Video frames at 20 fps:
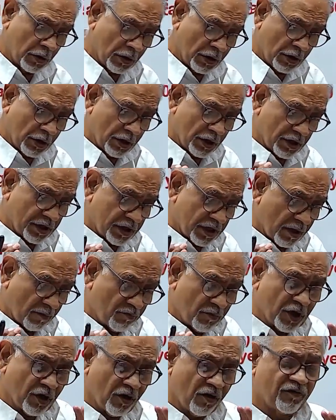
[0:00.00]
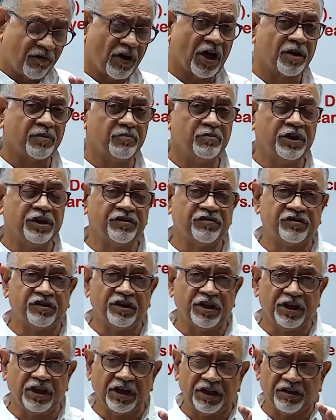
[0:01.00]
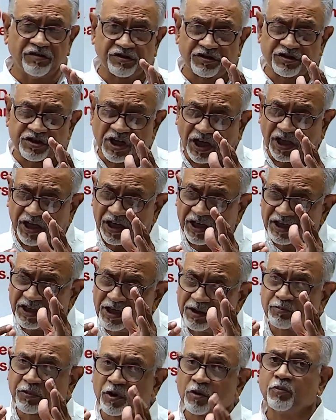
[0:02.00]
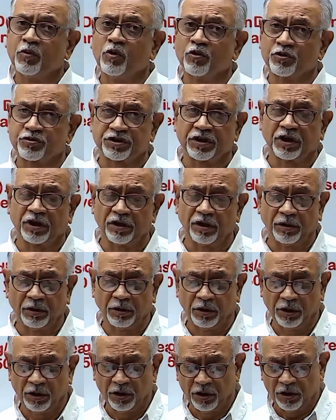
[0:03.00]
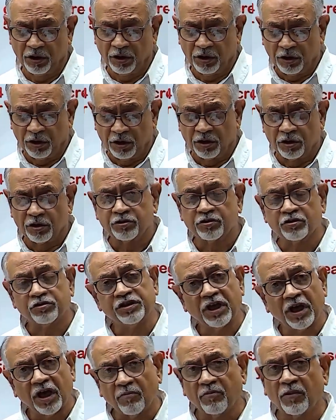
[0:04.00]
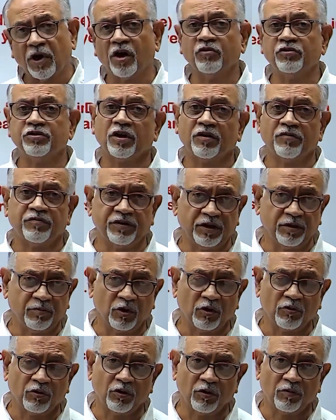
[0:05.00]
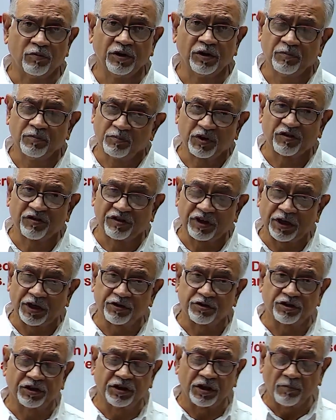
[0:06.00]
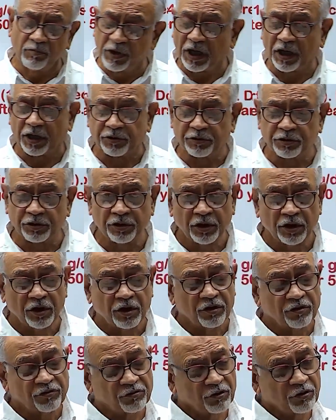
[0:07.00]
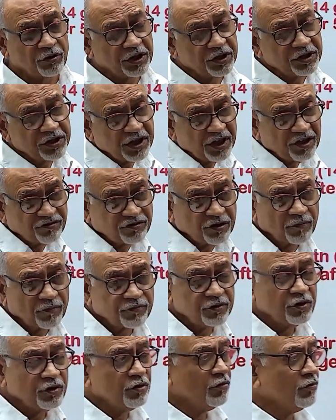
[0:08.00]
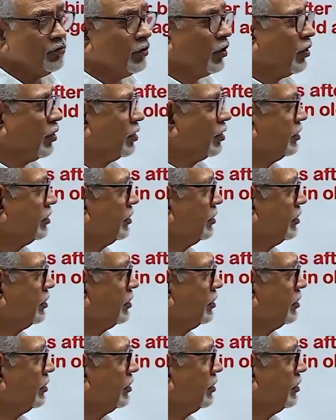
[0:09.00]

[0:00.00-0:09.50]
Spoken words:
number of RBC is directly proportional to the amount of hemoglobin present in the blood. So, in case of newborn,